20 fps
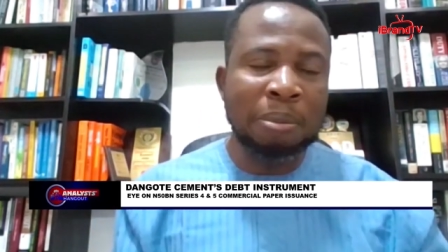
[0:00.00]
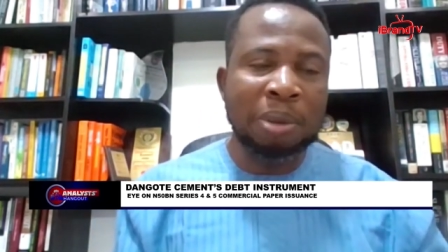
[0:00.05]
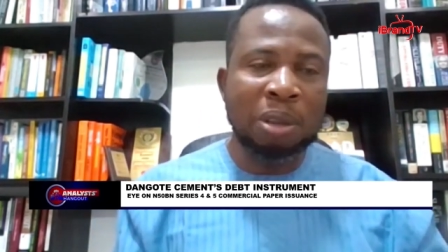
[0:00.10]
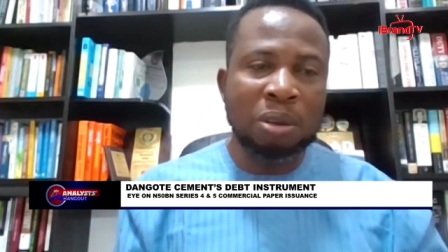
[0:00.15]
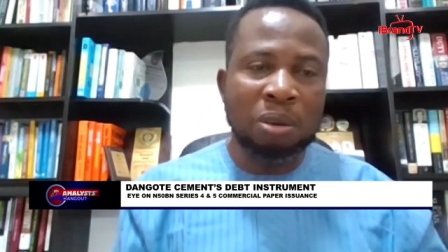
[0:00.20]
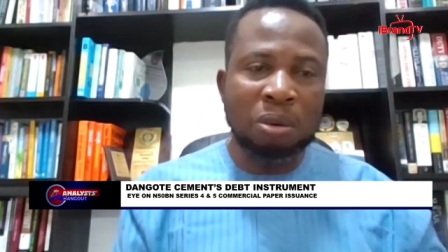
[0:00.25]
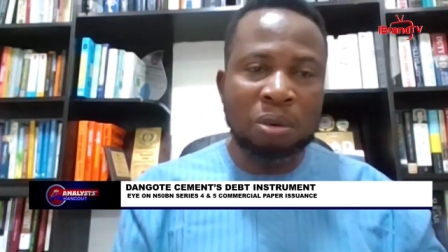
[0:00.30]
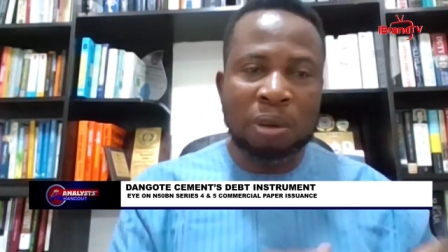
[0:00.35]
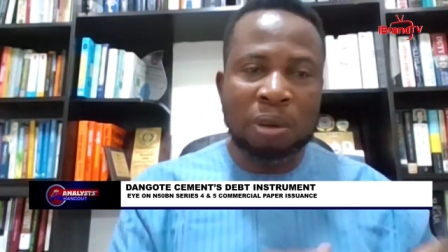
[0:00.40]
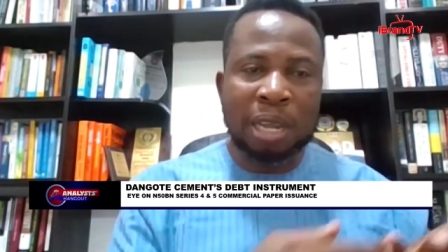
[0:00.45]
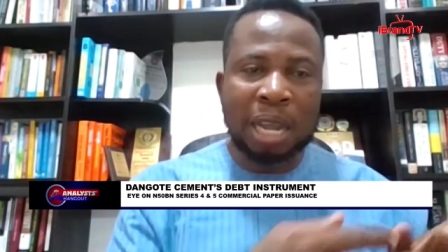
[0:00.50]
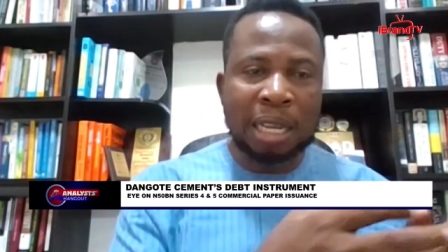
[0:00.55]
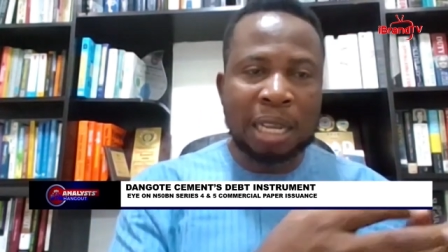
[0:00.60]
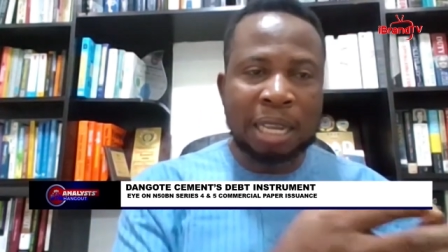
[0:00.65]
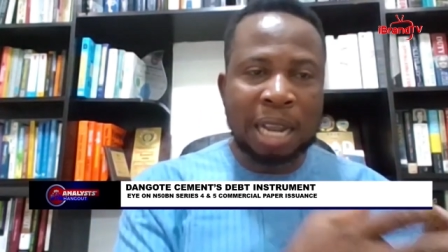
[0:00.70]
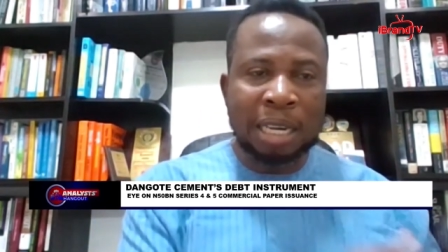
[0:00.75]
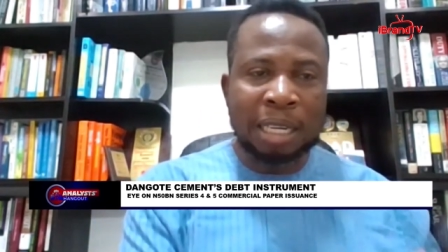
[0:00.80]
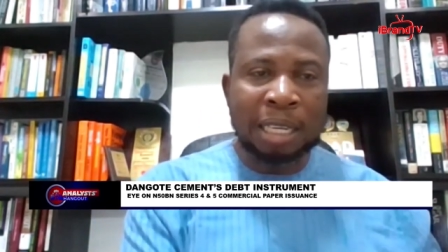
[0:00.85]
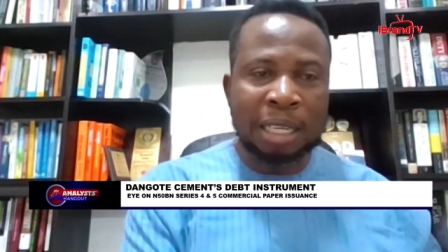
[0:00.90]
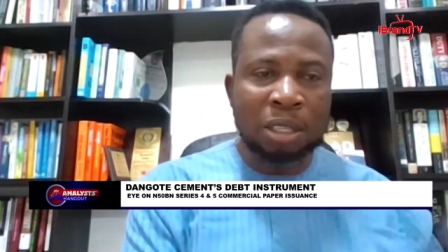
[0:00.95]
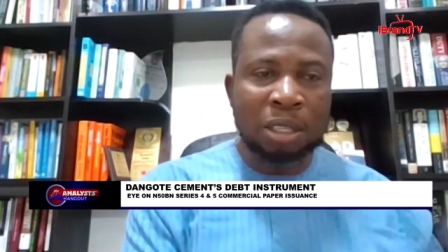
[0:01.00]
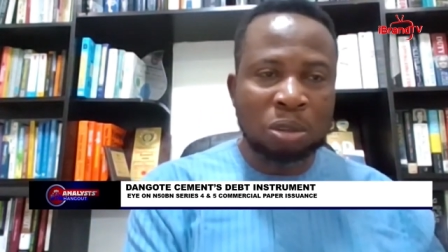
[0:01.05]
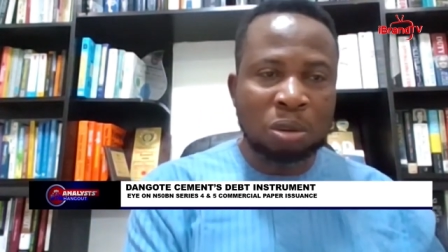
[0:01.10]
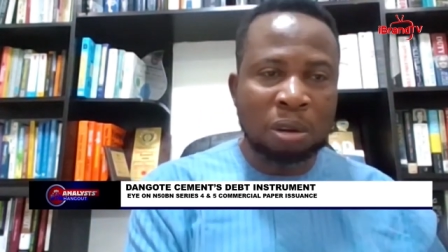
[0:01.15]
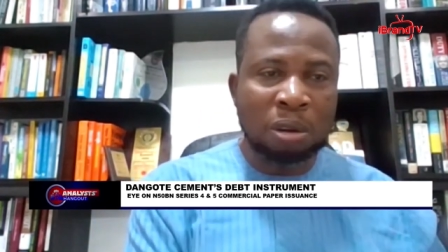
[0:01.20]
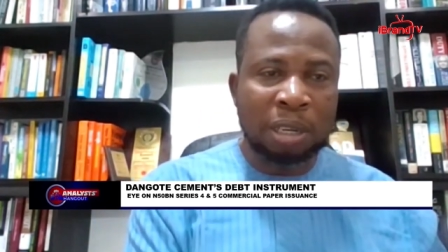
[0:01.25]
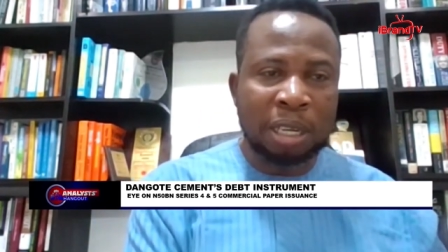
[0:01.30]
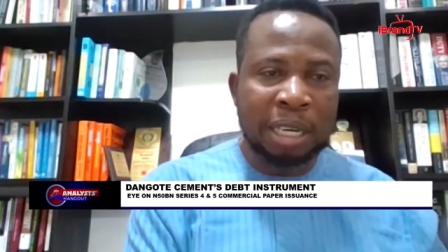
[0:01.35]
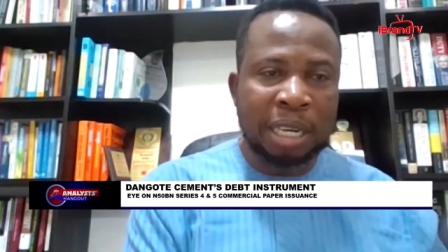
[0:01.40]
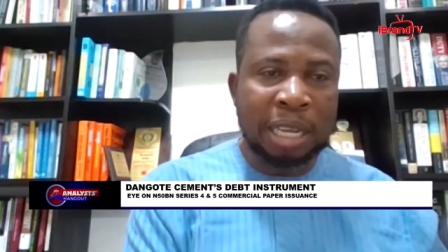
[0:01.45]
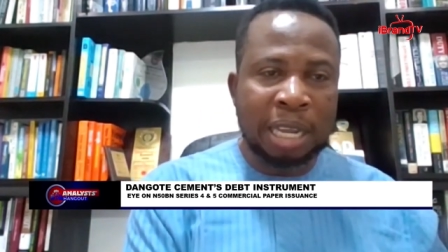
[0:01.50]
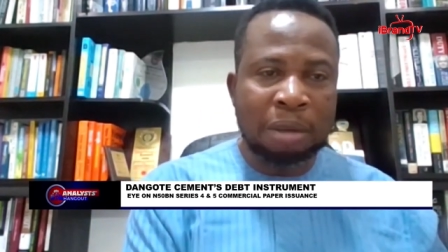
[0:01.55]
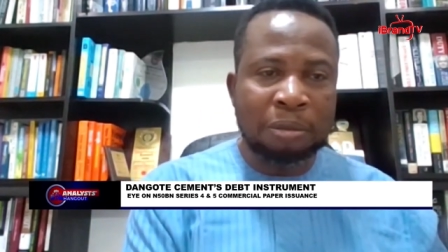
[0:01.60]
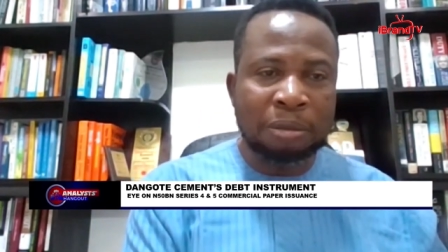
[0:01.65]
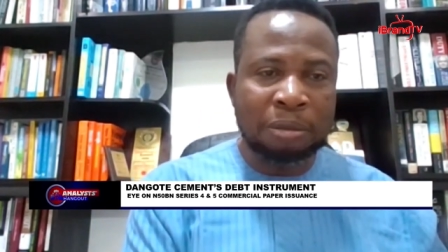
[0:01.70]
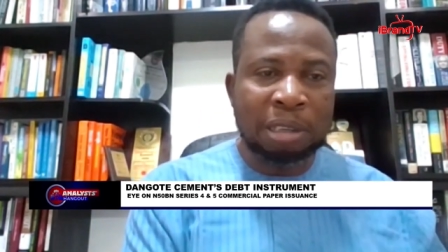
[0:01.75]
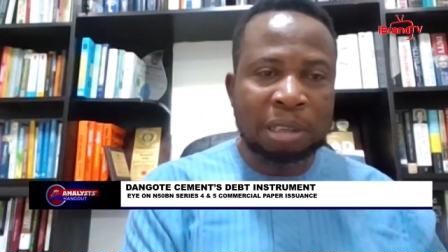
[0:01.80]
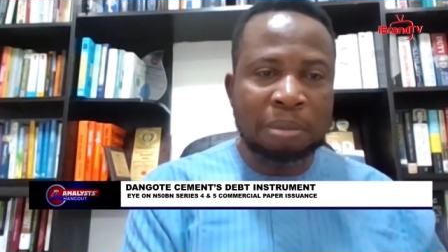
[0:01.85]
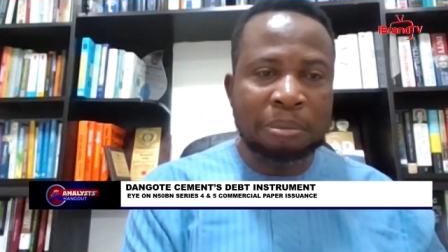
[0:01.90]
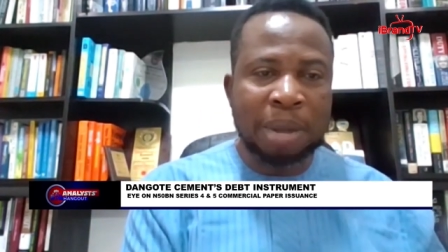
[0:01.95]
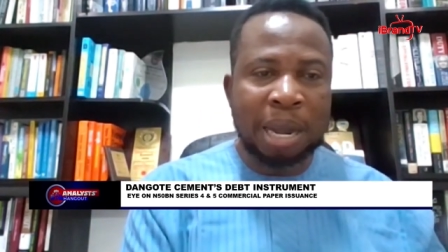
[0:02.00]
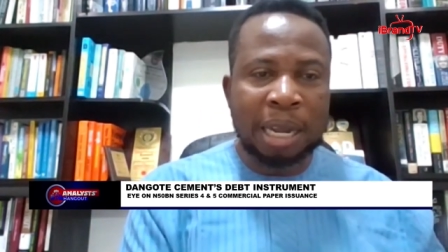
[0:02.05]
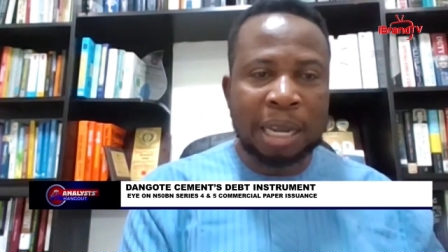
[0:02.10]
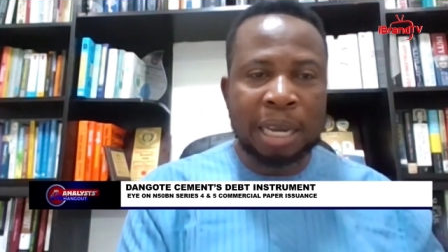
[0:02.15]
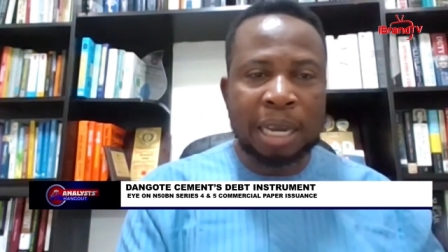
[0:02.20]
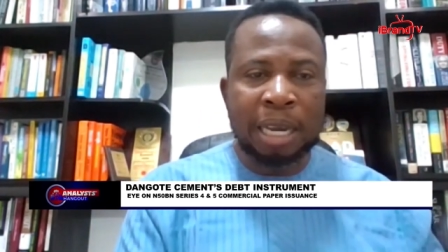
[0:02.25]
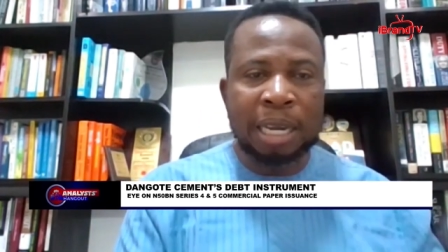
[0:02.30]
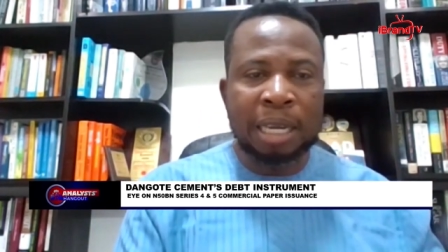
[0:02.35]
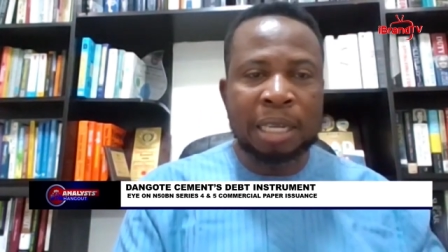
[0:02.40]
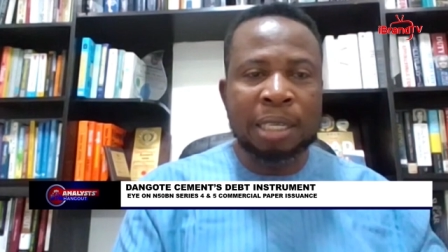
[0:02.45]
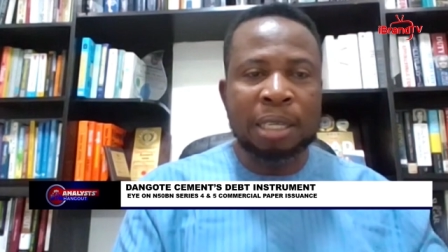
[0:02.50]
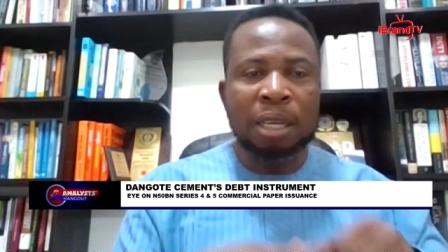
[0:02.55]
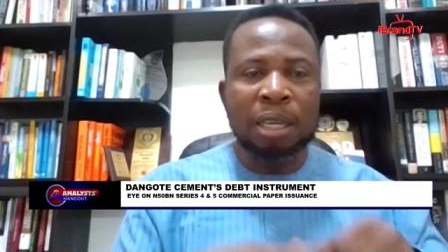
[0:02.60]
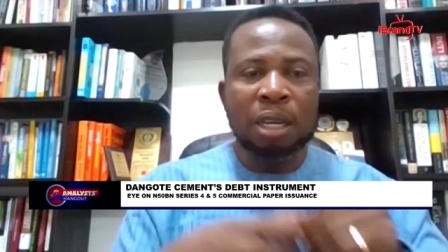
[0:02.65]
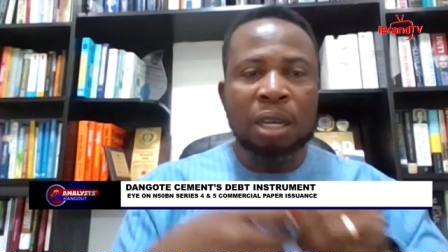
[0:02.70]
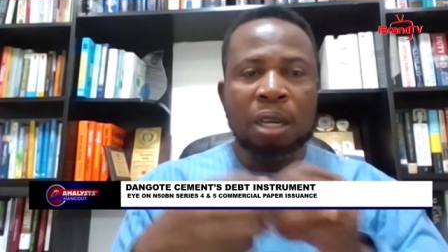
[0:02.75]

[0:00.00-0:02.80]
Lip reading: Maybe you look at a stock in the equity market.